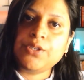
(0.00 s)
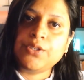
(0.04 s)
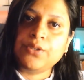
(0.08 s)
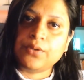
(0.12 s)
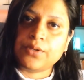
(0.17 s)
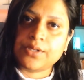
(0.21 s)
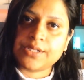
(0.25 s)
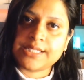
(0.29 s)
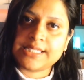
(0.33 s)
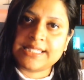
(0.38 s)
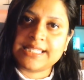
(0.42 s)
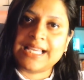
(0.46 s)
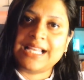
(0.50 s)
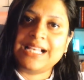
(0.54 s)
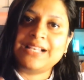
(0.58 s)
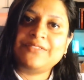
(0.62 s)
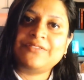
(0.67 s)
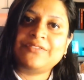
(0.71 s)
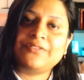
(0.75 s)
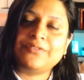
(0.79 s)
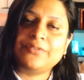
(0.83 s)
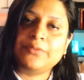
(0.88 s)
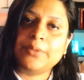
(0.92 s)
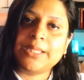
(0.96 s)

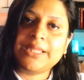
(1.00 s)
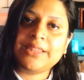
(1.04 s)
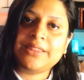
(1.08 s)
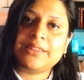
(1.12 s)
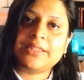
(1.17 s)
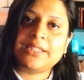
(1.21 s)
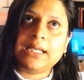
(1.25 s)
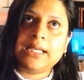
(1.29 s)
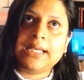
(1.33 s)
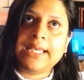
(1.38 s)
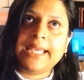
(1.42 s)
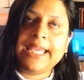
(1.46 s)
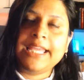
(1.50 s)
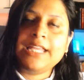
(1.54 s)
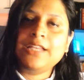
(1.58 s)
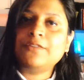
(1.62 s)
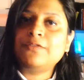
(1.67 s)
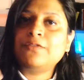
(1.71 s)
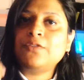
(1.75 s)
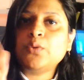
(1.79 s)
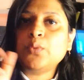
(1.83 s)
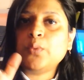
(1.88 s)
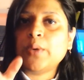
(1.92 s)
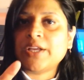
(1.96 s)
yourself with
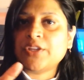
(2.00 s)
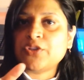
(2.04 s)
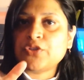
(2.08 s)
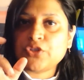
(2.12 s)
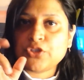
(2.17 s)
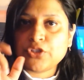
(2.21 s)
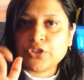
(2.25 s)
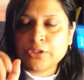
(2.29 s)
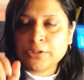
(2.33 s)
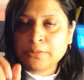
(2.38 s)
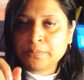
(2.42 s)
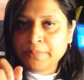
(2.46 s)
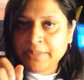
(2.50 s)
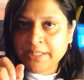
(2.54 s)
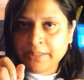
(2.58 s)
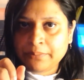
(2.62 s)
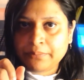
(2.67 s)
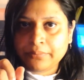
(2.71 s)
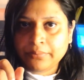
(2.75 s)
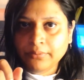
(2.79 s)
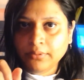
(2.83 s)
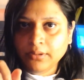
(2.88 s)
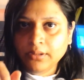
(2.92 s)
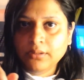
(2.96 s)
influential
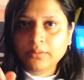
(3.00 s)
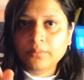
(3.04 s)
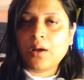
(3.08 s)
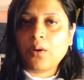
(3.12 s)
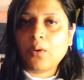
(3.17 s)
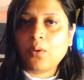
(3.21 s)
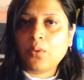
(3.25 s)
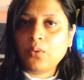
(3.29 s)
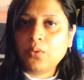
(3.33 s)
people